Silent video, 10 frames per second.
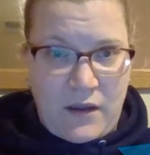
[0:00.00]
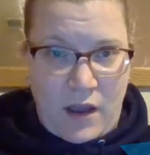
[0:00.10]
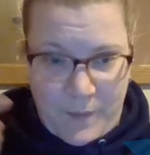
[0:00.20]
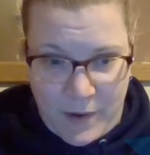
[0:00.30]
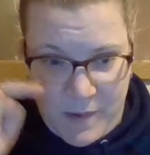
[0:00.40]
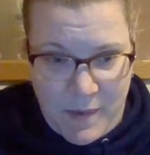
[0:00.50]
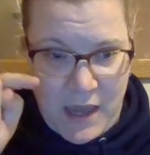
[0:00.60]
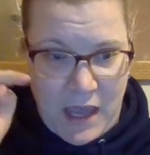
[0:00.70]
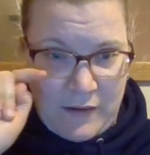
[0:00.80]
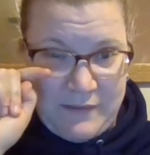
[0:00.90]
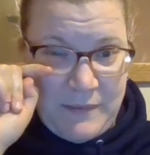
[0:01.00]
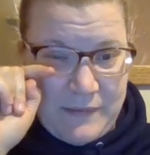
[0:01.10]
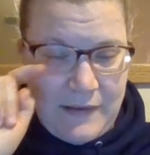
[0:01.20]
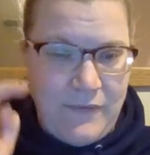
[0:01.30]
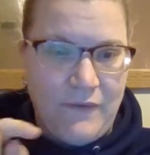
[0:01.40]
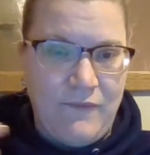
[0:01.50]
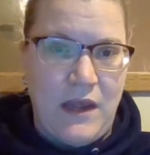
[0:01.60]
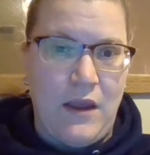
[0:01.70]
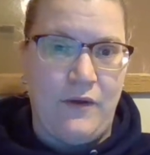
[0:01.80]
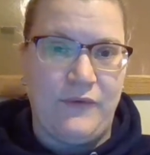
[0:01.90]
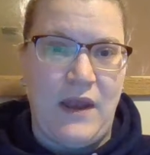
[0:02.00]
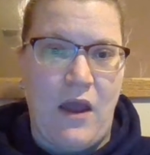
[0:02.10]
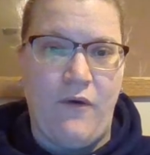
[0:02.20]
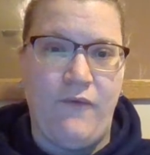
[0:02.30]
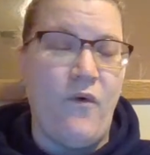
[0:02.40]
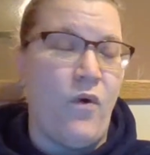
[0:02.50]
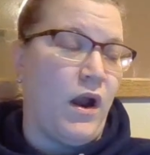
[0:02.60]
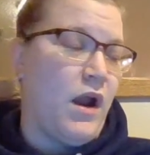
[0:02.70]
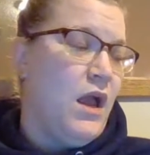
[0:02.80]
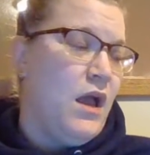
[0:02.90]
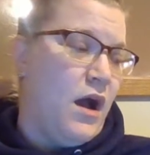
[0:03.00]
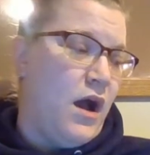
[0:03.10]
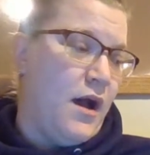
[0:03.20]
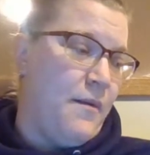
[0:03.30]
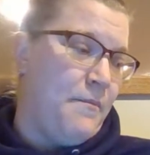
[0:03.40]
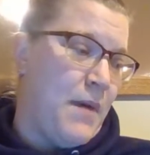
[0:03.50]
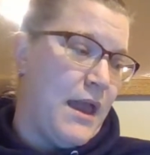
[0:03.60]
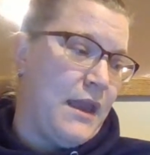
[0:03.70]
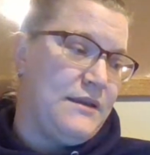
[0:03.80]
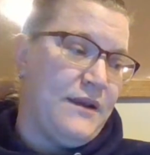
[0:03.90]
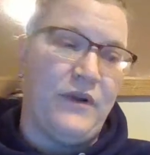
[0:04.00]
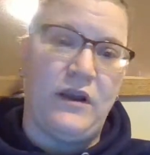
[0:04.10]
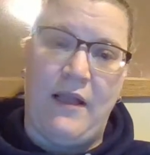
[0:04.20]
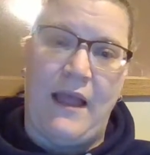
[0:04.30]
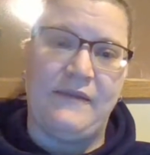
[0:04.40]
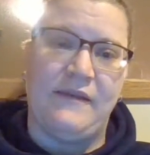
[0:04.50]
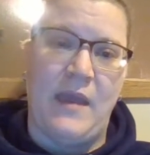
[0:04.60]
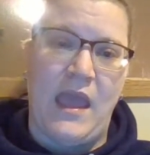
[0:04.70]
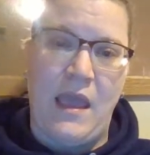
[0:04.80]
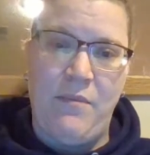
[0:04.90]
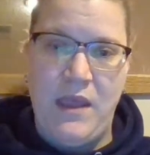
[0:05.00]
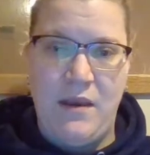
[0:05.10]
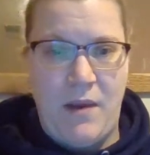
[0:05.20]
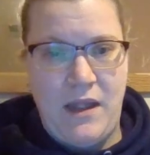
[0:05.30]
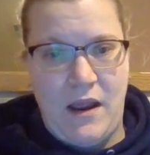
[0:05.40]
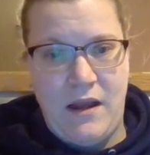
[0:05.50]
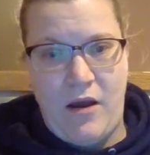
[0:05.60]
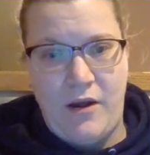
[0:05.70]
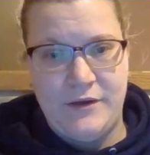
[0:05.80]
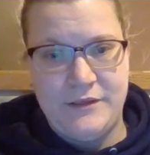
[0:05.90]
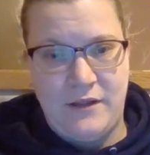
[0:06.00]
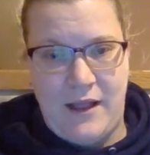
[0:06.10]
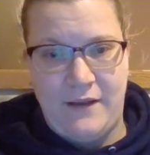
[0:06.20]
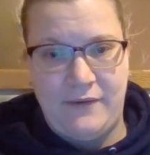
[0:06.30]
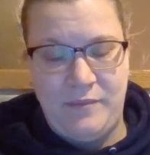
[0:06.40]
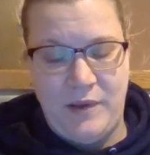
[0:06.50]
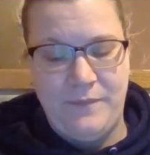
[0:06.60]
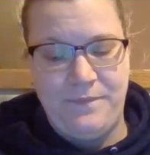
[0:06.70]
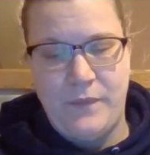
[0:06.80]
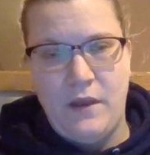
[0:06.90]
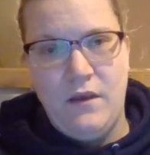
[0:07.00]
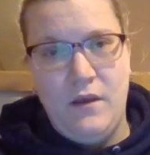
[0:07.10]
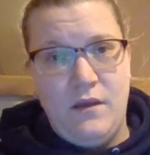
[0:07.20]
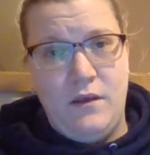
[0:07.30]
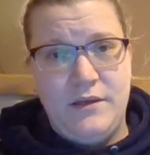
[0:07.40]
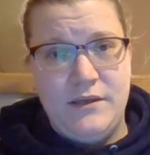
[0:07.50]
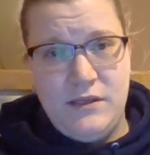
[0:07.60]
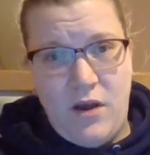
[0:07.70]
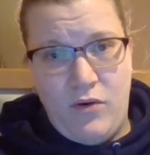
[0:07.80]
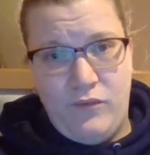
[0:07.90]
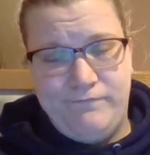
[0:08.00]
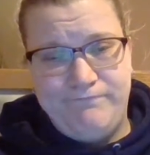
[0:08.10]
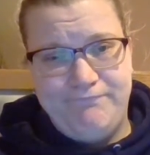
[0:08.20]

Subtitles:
I'm going to be making specific videos now for my different classes, my AP and my 9 honors class, but just know